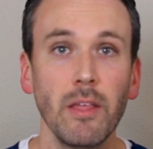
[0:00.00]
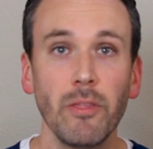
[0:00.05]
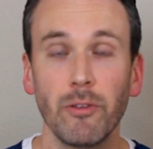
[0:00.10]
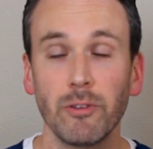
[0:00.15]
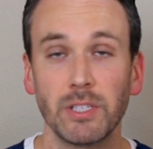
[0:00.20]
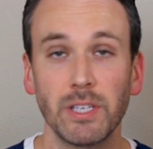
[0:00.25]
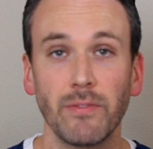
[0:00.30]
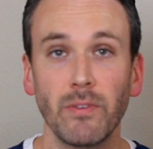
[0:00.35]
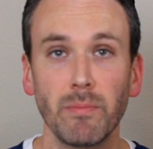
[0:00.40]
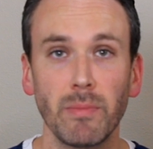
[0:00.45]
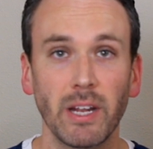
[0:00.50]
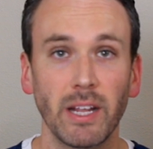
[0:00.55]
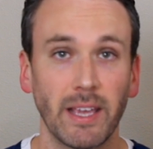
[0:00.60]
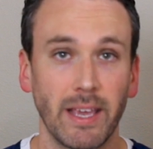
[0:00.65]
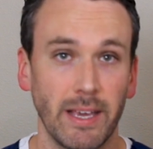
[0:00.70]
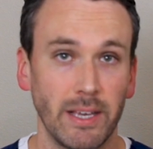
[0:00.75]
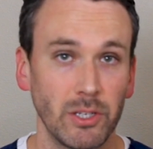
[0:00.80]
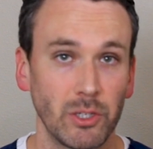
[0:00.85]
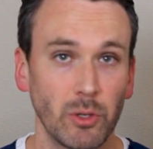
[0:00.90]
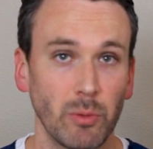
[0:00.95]
There's even been a
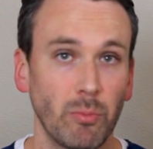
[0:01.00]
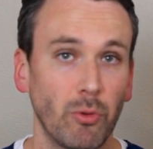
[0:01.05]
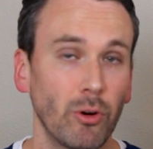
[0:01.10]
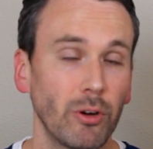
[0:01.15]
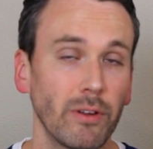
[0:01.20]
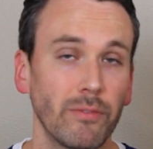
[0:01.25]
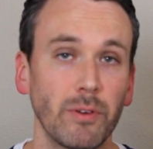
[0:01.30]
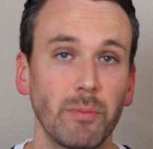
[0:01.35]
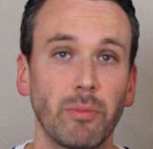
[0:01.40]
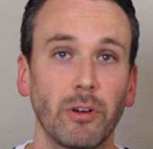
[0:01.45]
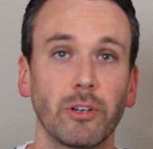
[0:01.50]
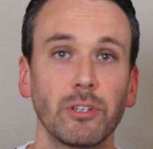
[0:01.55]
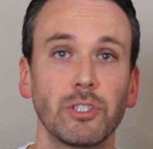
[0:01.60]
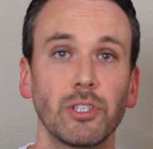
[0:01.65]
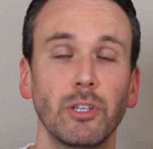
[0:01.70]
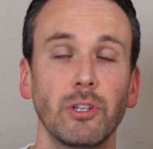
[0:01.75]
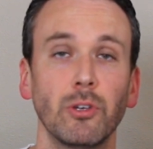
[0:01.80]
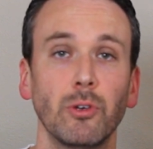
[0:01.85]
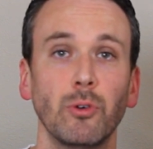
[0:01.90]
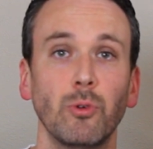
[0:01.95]
case report of a
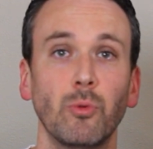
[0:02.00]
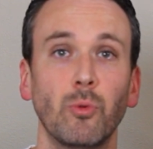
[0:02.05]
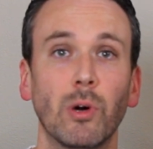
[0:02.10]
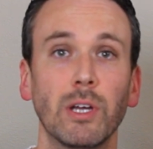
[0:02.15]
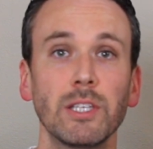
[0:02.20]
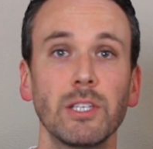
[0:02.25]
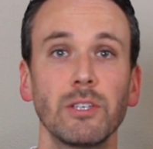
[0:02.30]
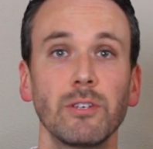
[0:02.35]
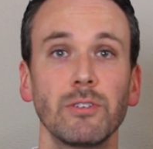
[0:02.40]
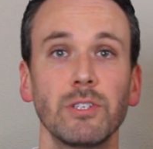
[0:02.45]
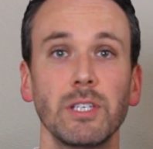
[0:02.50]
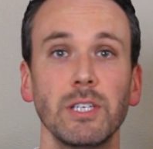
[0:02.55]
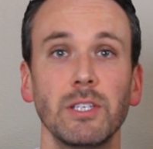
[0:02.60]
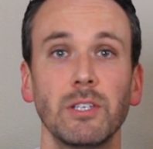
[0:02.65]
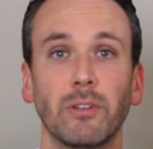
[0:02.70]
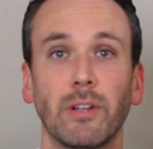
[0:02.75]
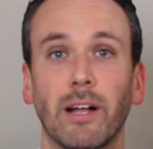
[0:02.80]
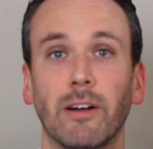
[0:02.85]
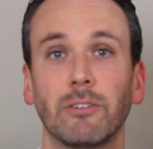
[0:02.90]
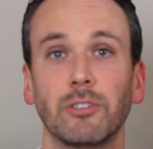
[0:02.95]
person who, once their
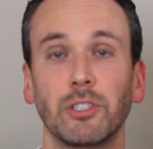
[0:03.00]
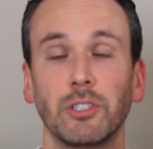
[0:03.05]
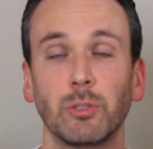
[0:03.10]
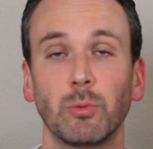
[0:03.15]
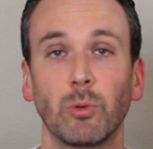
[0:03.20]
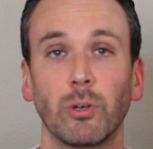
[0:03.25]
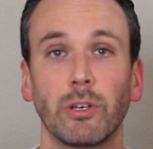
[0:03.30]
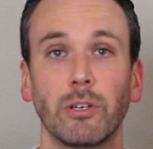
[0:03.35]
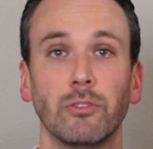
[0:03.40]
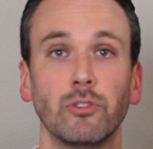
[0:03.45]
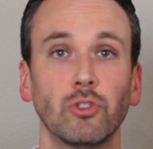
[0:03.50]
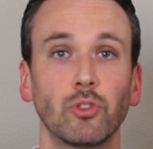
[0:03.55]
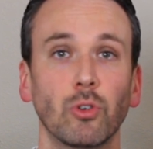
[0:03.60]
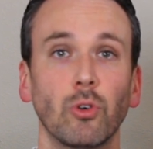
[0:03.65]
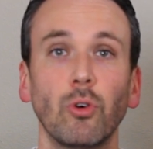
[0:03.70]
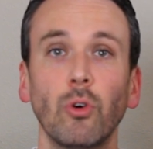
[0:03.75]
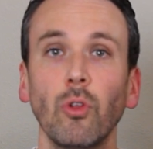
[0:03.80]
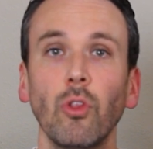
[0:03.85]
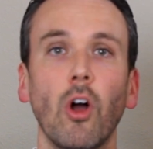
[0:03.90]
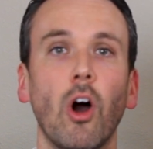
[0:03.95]
seasonal allergies were
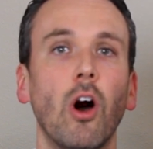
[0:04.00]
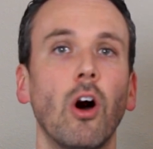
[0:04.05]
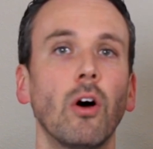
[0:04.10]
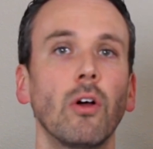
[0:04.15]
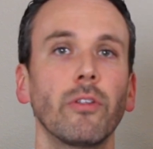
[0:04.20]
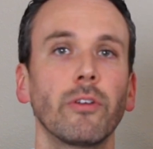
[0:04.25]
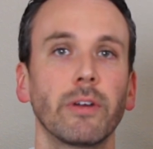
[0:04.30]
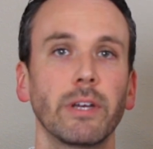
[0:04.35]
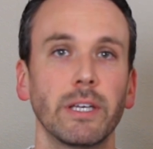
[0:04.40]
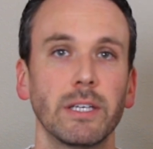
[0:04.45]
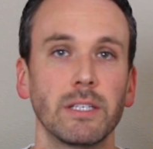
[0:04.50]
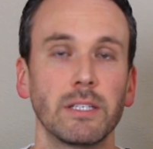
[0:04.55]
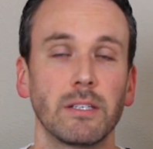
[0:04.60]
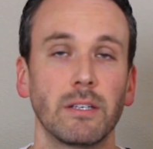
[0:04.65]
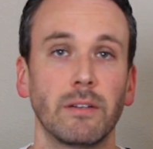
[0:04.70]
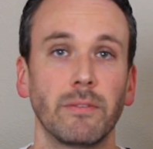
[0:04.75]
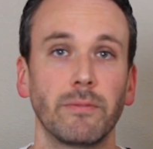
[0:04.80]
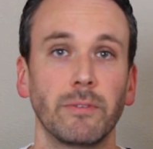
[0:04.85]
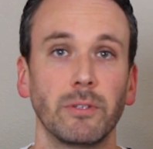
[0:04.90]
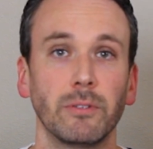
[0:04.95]
controlled, all their
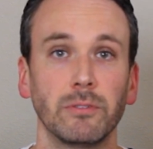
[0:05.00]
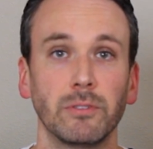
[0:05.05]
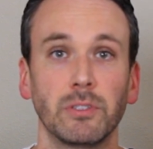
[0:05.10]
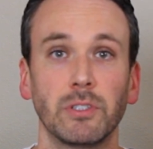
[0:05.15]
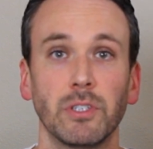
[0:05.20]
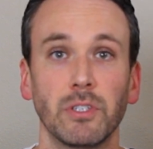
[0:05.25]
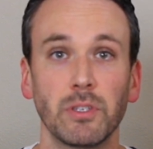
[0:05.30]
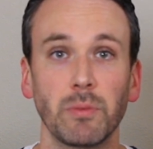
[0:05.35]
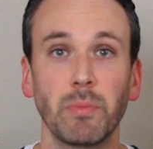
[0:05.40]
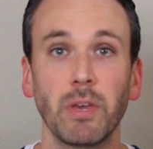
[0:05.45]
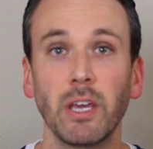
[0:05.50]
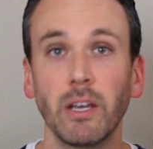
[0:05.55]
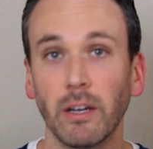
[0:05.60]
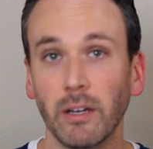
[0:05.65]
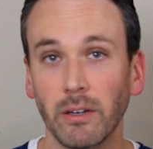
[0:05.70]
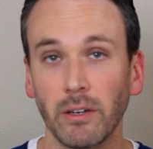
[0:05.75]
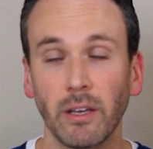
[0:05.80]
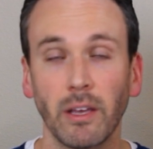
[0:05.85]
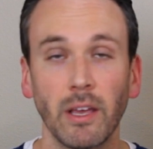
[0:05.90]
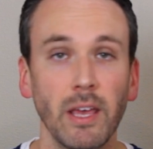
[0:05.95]
eosinophils
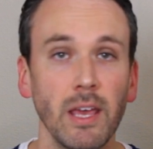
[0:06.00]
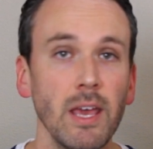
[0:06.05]
disappeared.